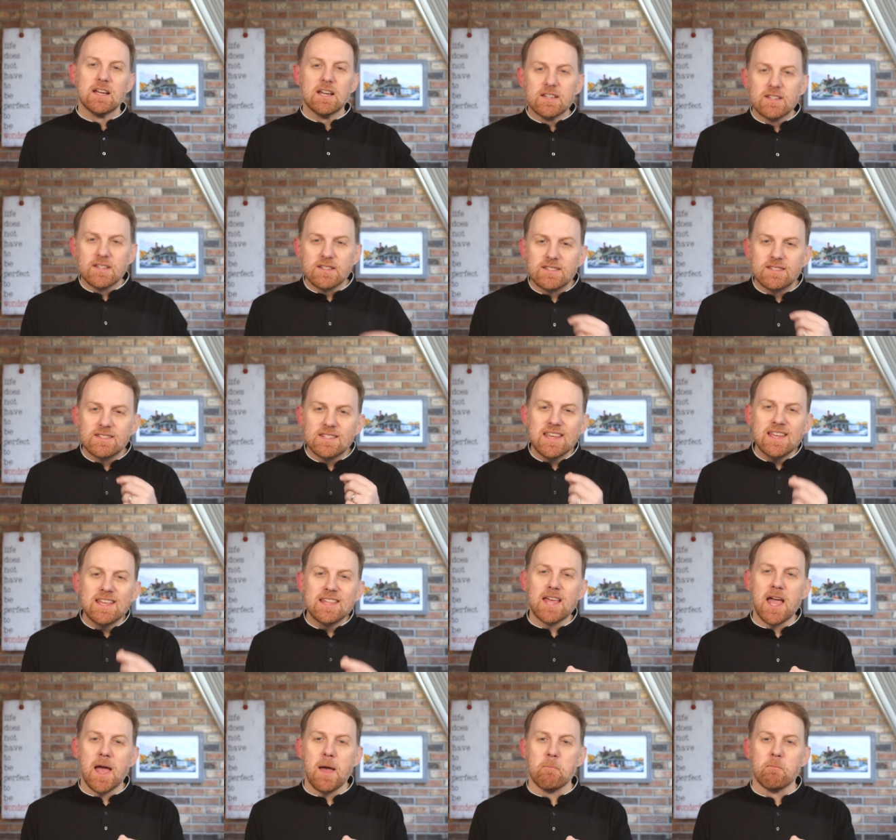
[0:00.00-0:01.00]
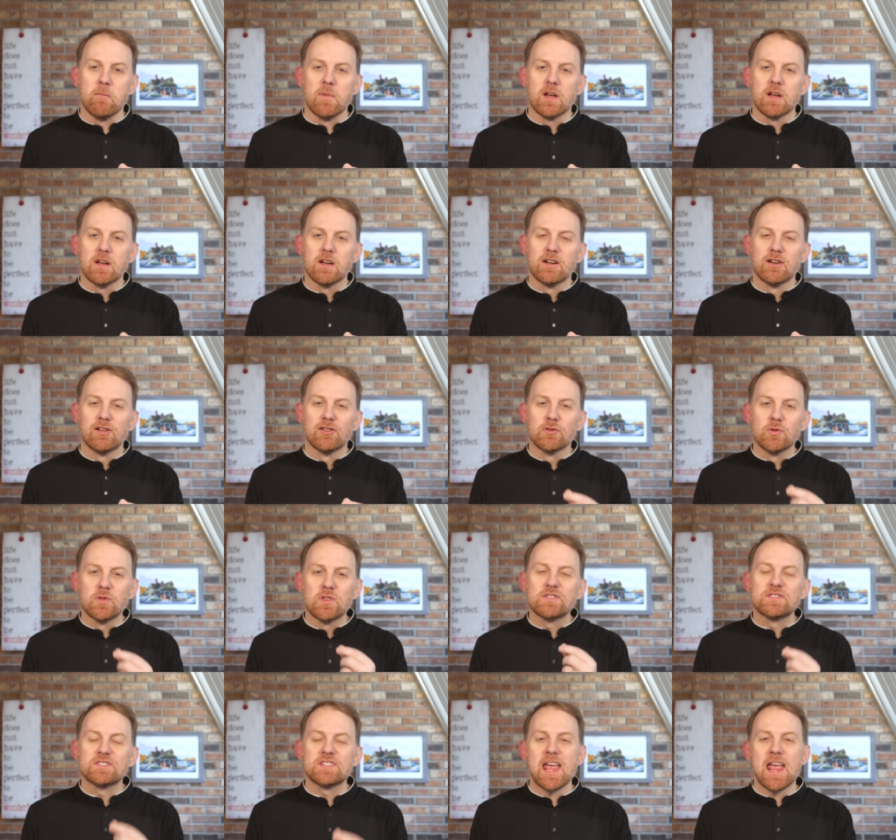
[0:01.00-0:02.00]
to see them through the
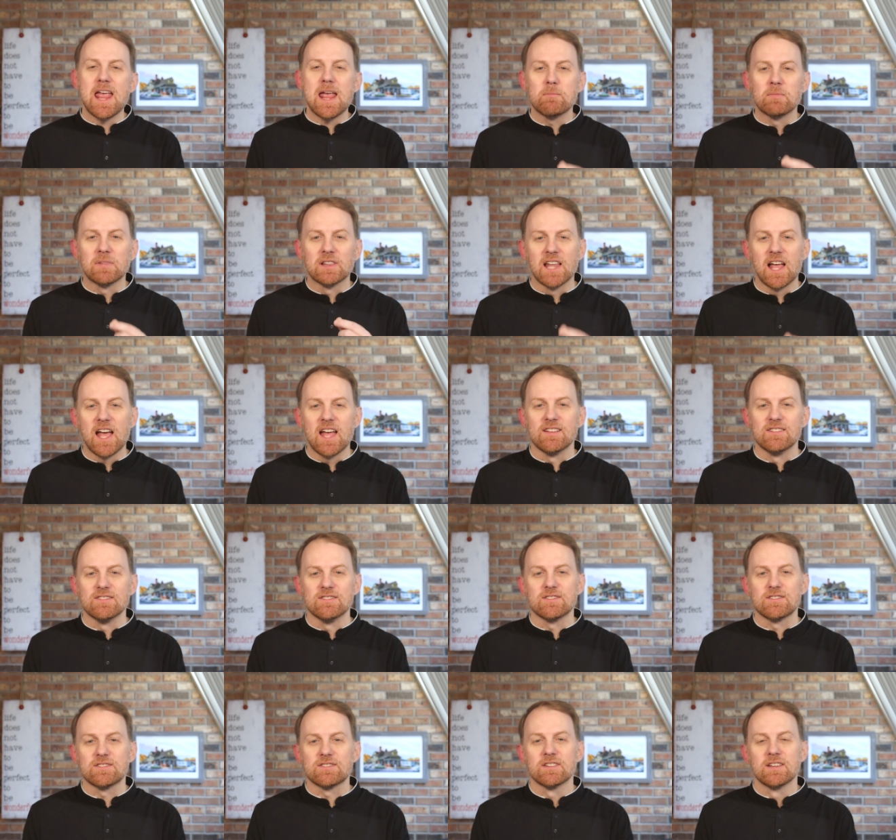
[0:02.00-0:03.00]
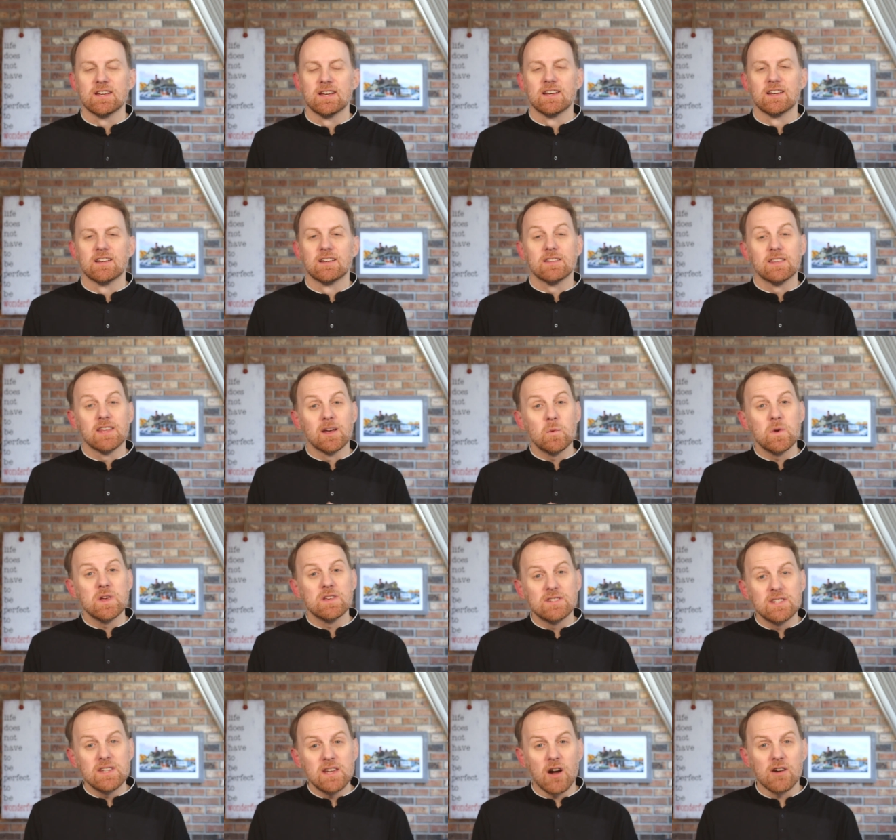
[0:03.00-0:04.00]
same lens that we
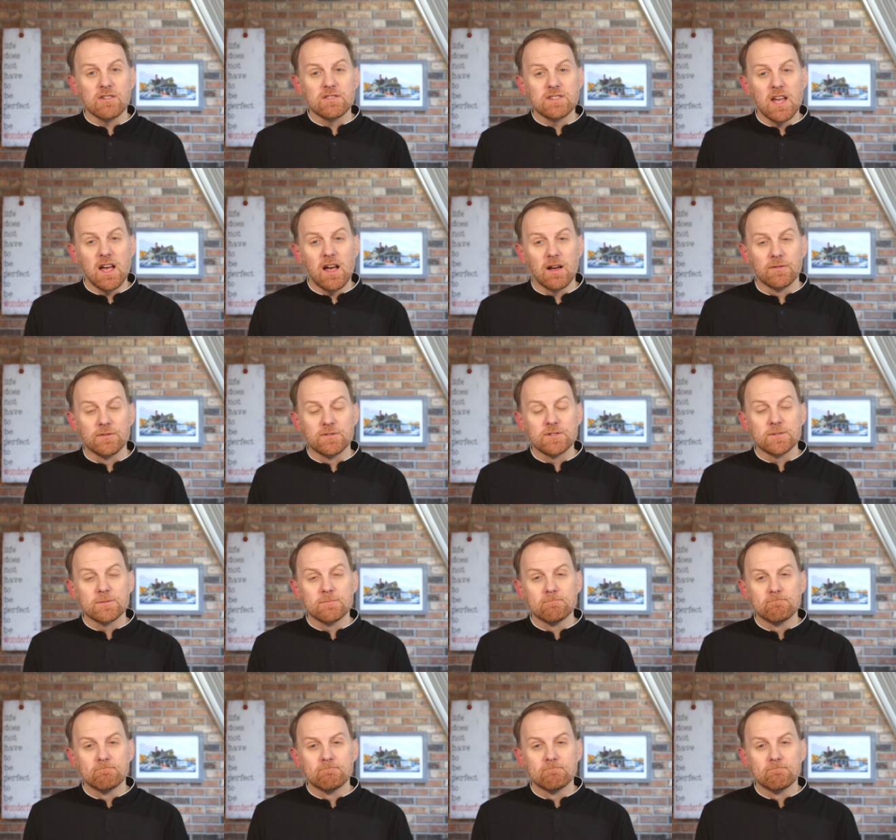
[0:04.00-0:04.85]
see ourselves.